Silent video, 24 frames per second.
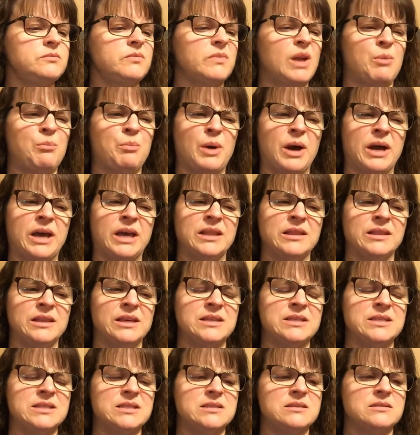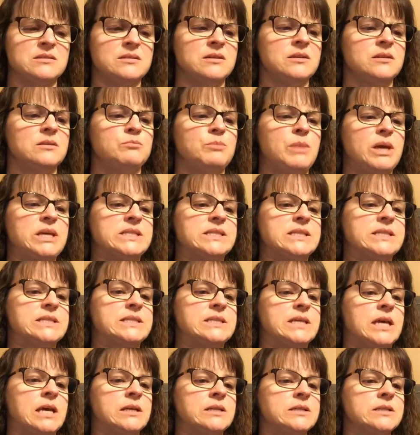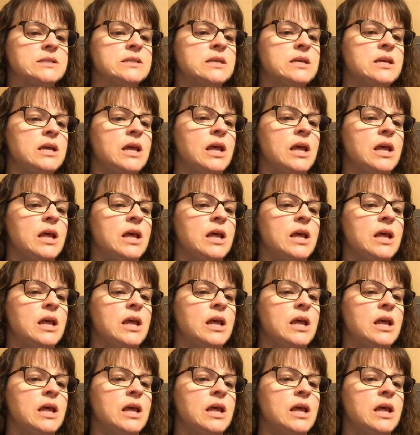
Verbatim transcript: A bucket list? Mason says.